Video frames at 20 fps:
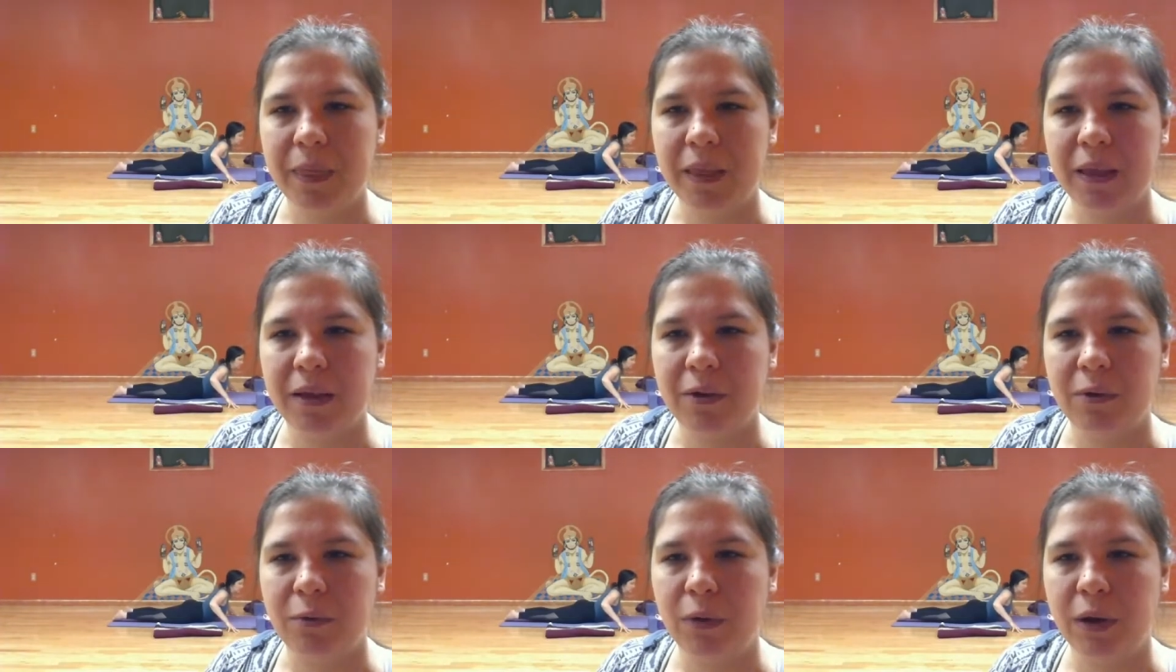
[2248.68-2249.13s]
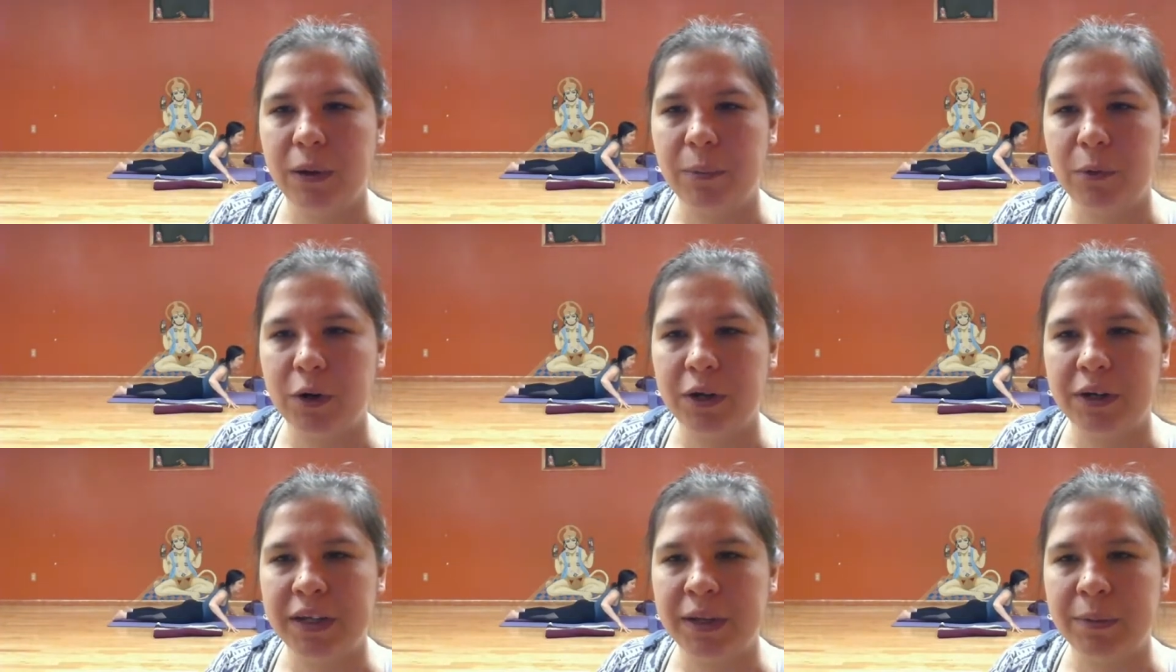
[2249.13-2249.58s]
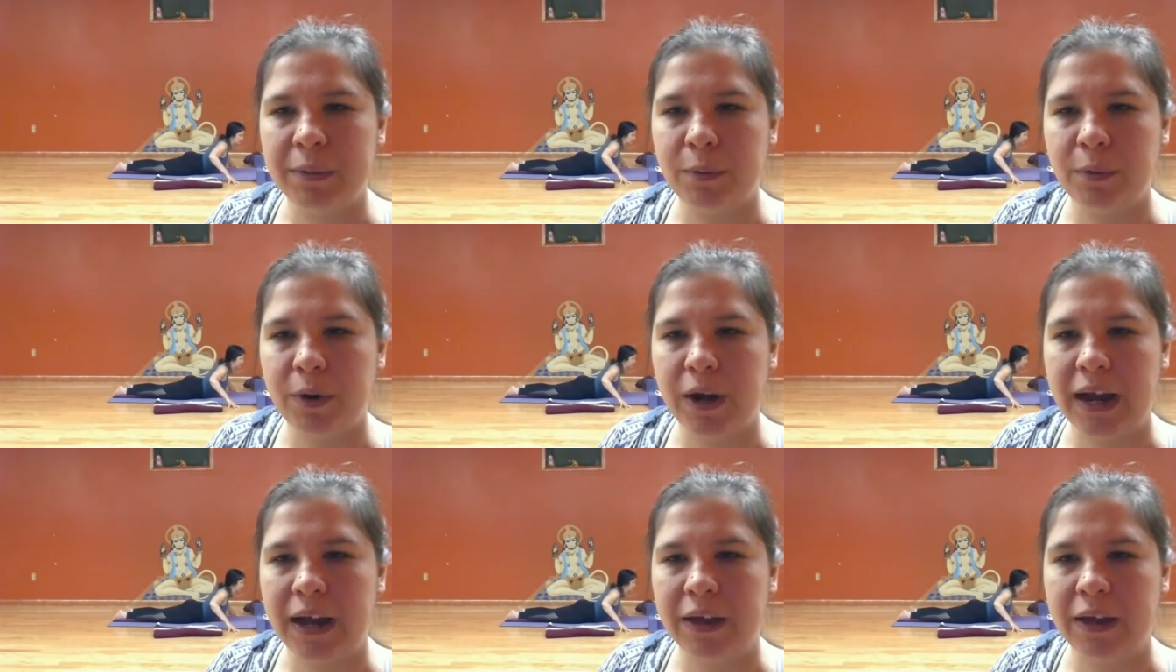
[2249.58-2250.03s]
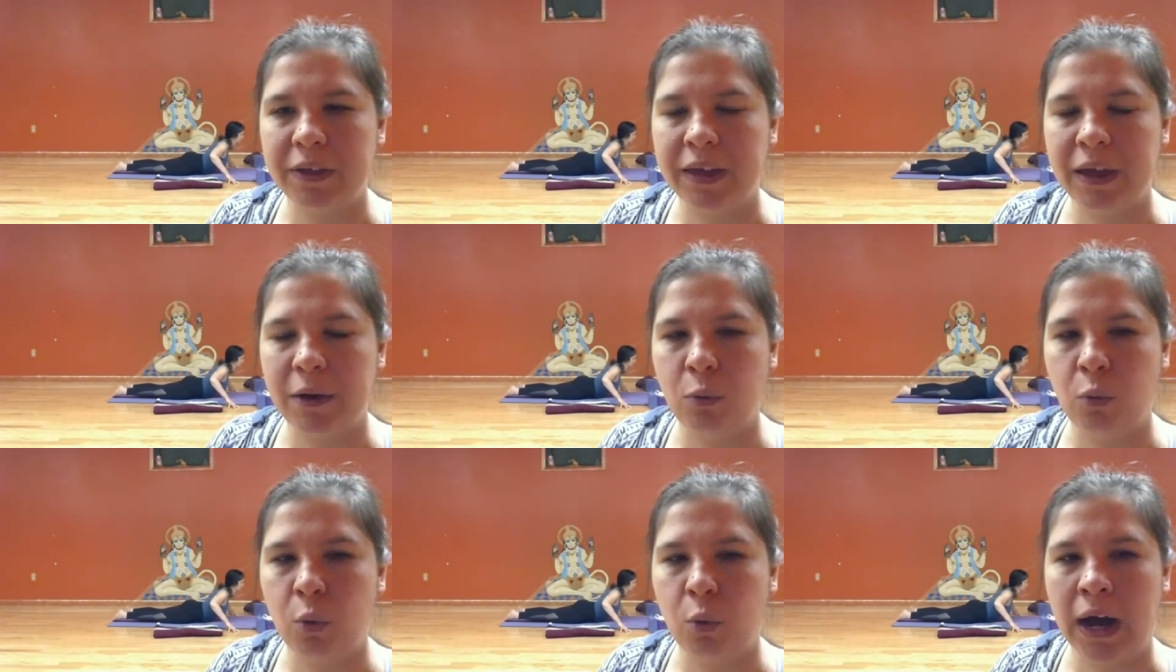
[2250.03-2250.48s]
One more deep breath.
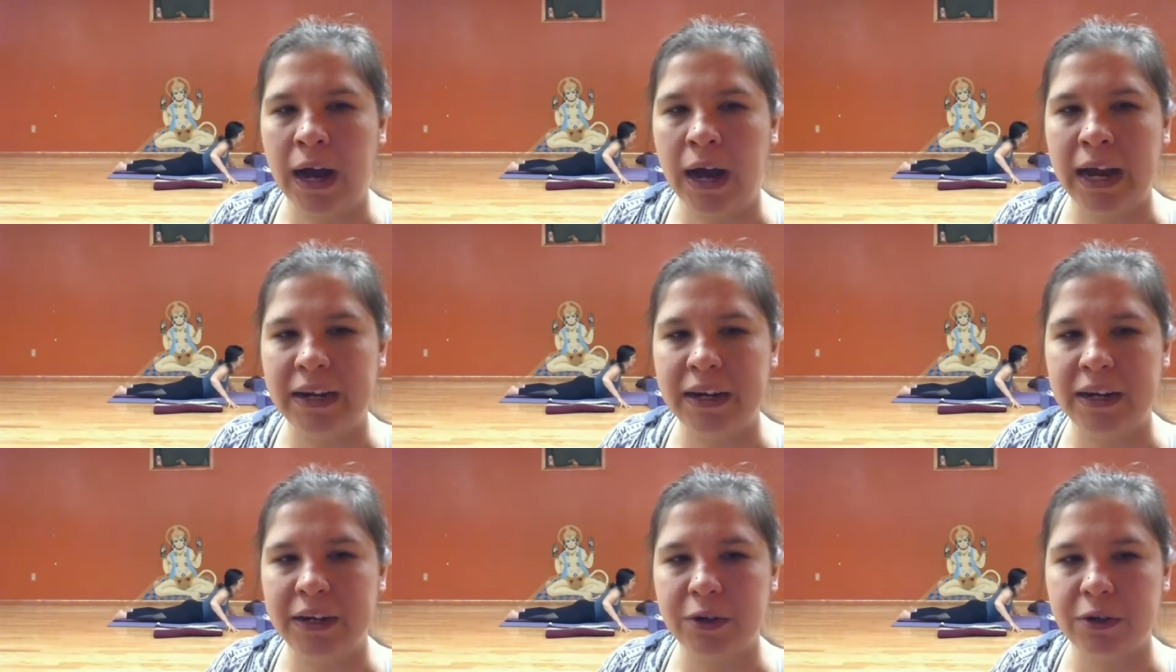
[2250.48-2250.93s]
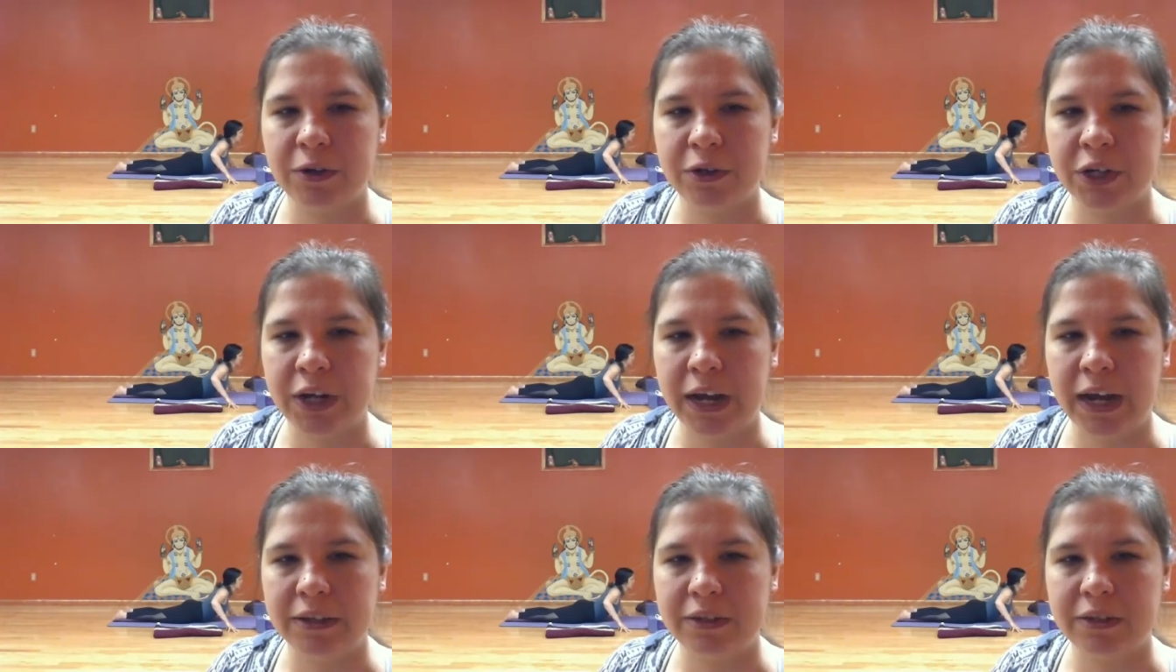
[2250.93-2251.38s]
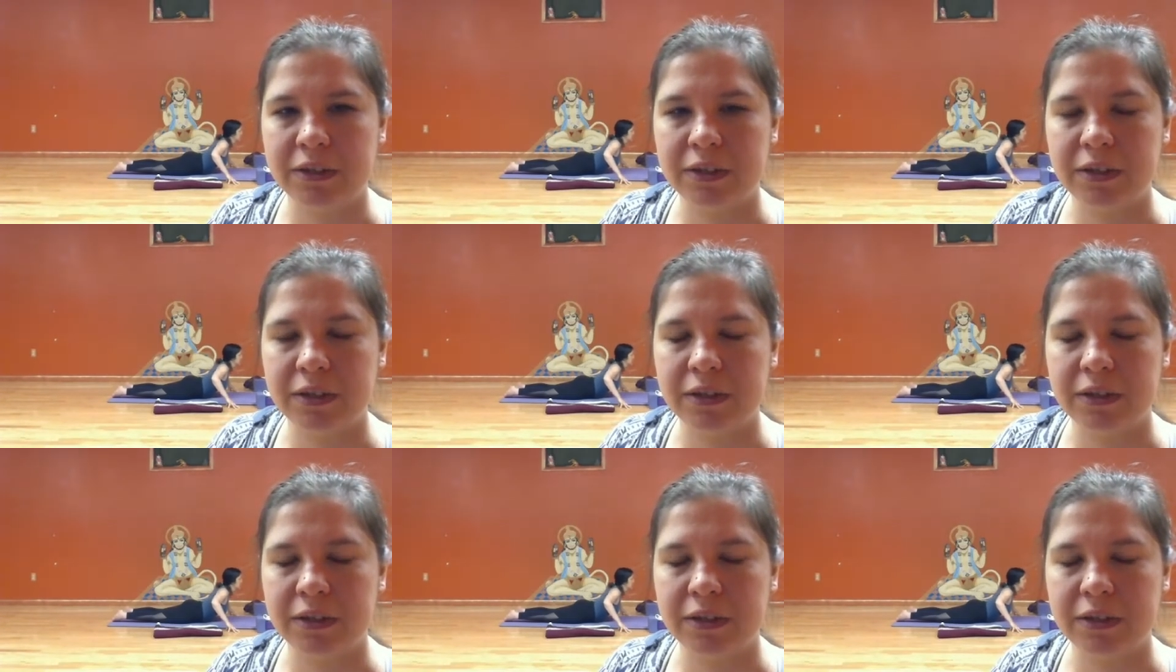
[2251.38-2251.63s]
Get wide in your chest.